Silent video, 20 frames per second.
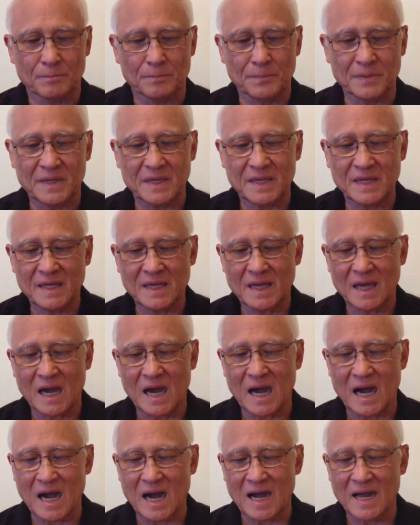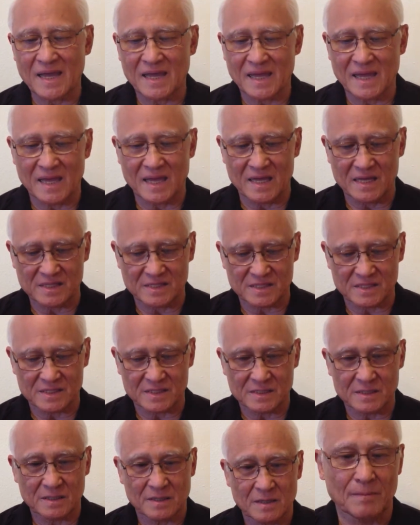
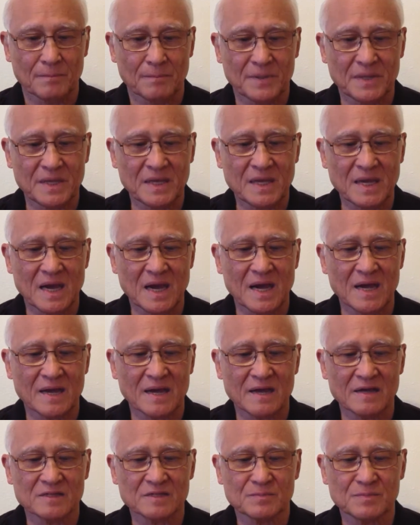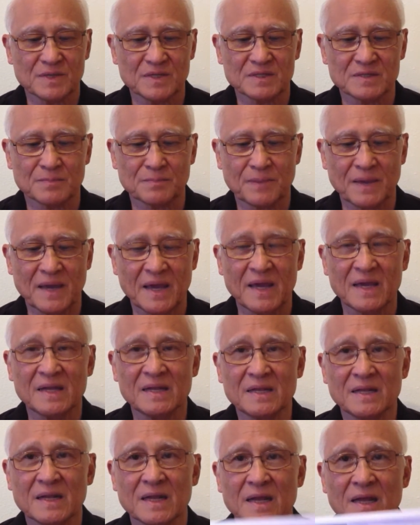PIS. PIS means
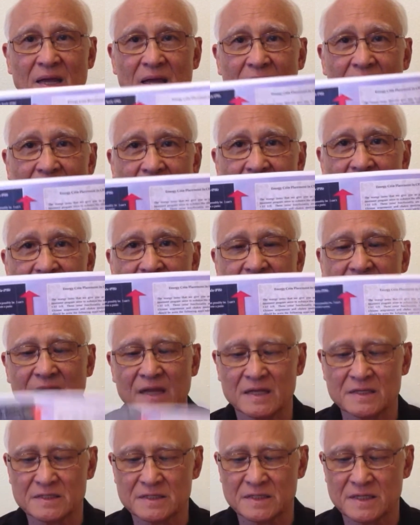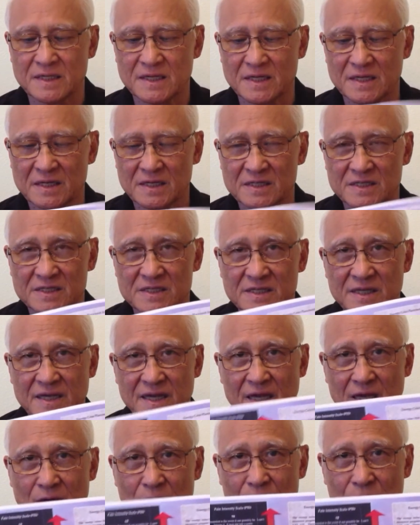pain intensity
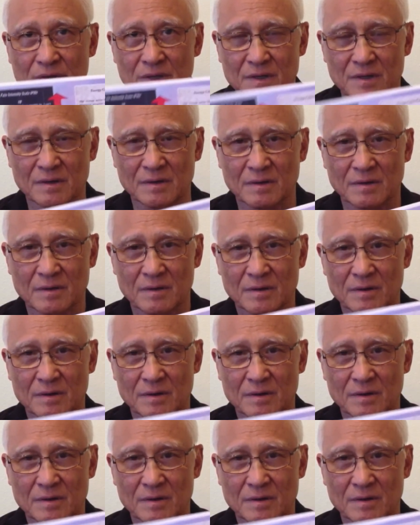scale here.